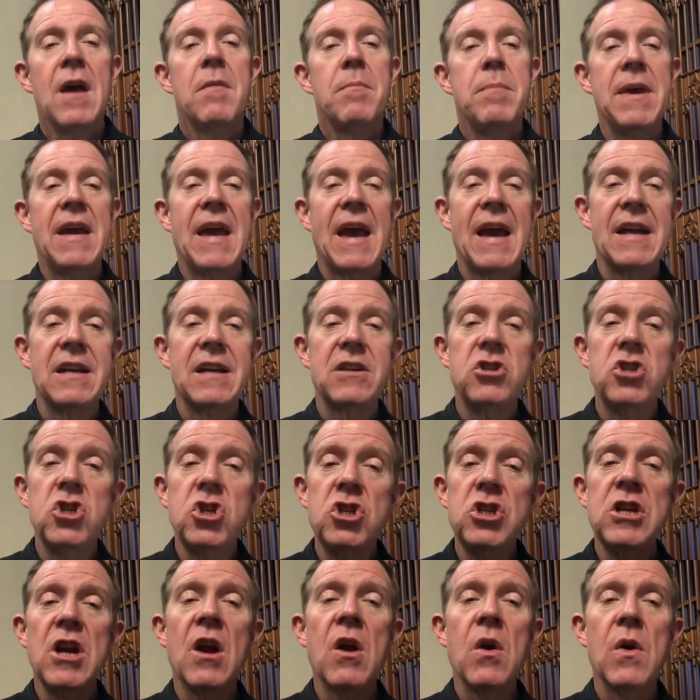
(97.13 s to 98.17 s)
began
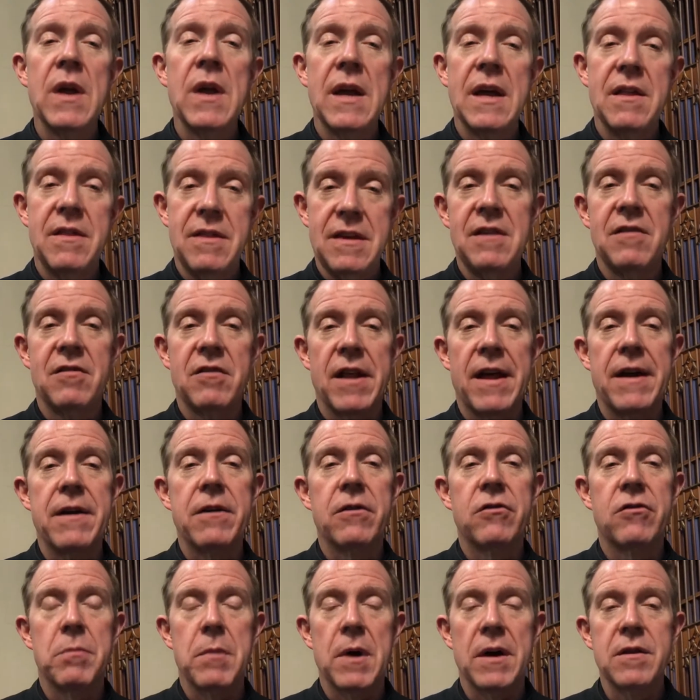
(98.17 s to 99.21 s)
sharing these
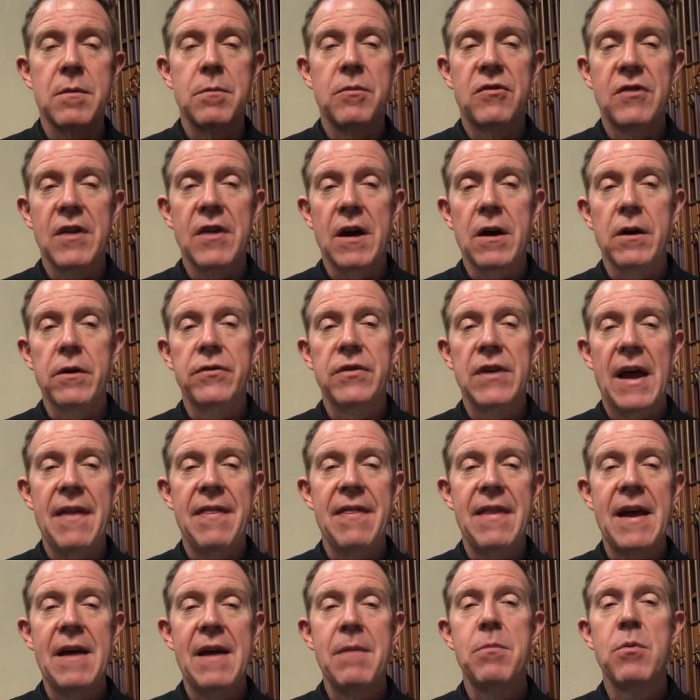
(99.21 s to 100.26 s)
letters among themselves,
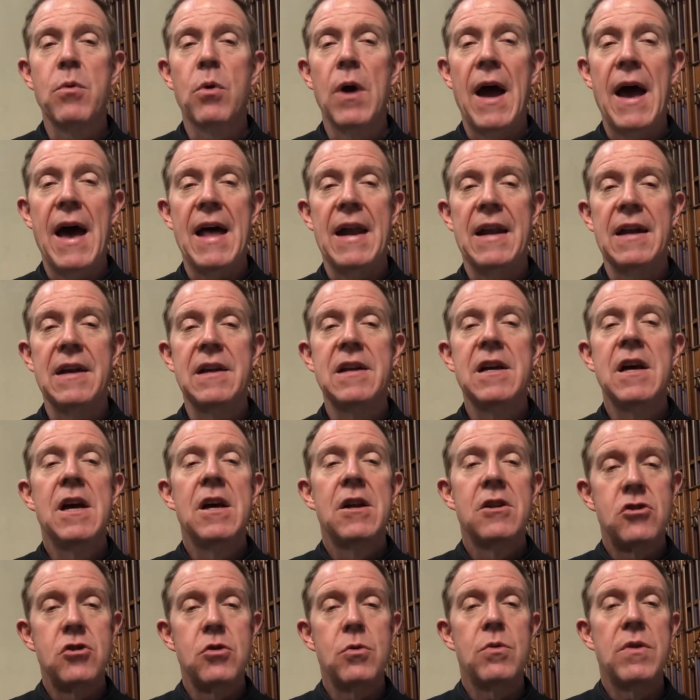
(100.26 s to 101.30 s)
and they were added
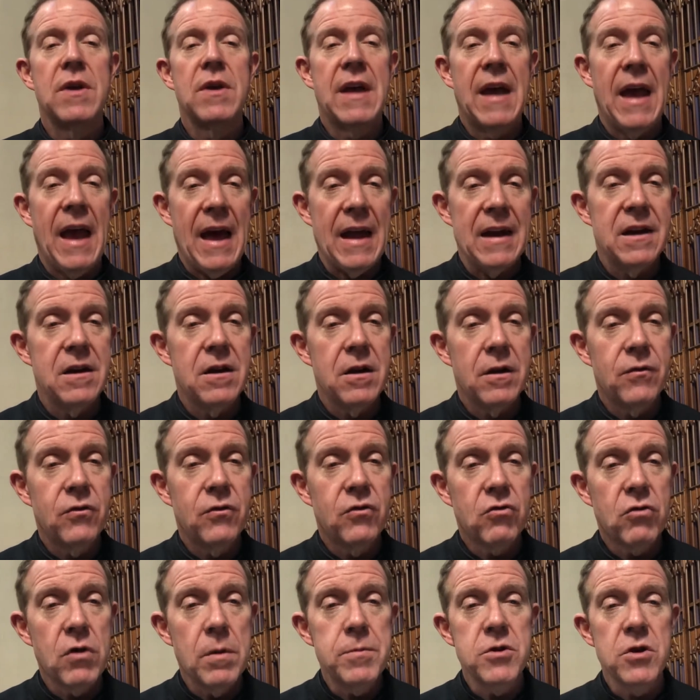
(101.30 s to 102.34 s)
to the canon of
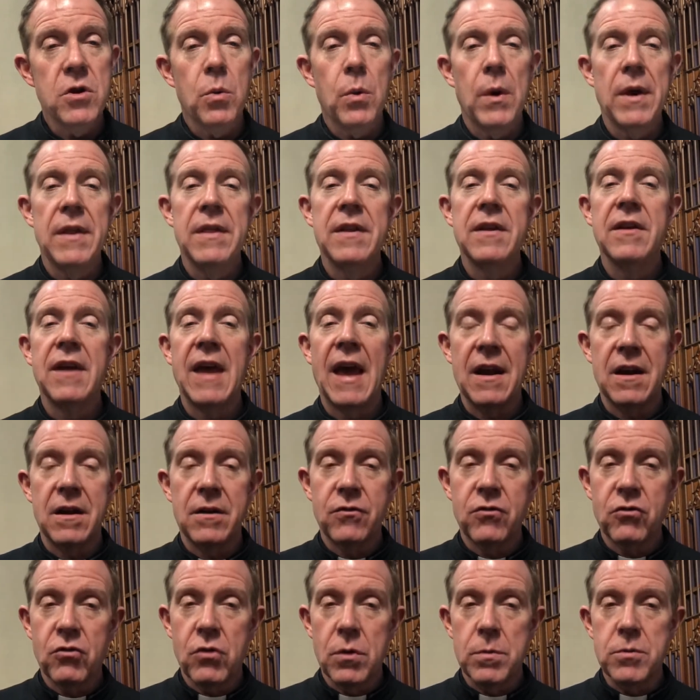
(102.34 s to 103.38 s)
scripture when the canon
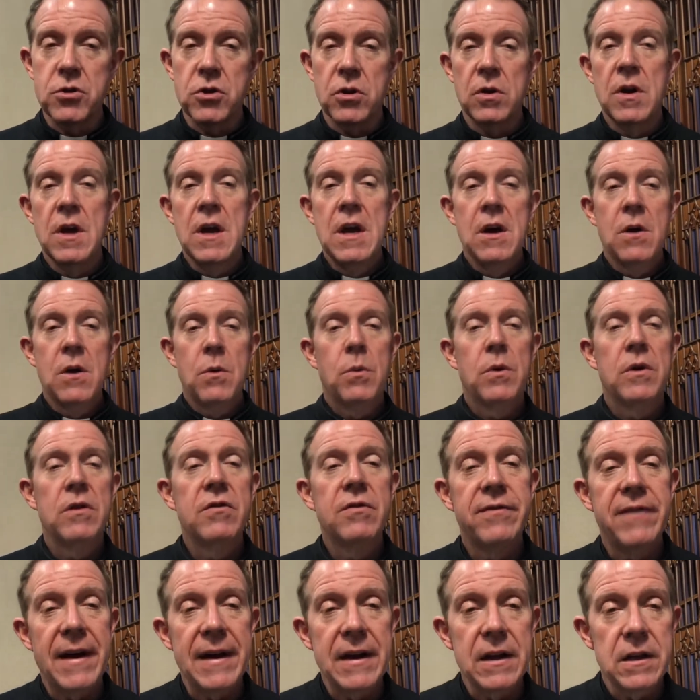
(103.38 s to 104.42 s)
of scripture was
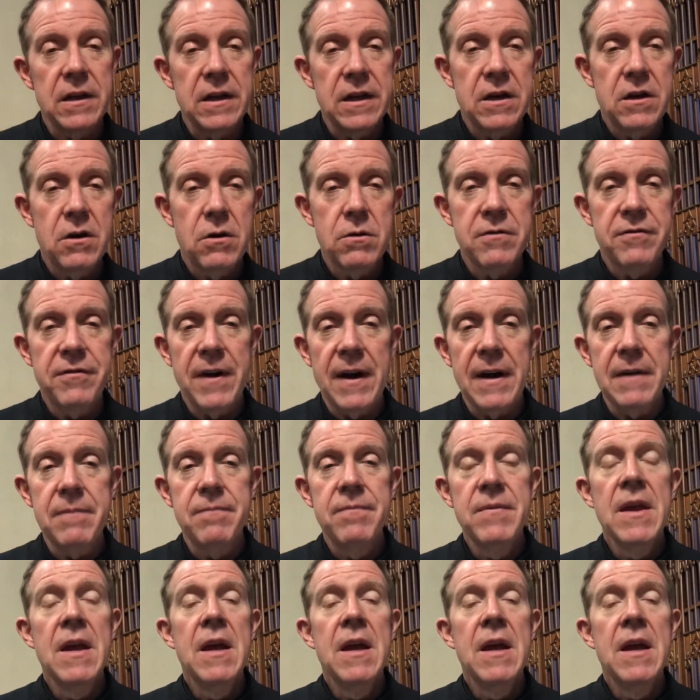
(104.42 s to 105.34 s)
finally codified.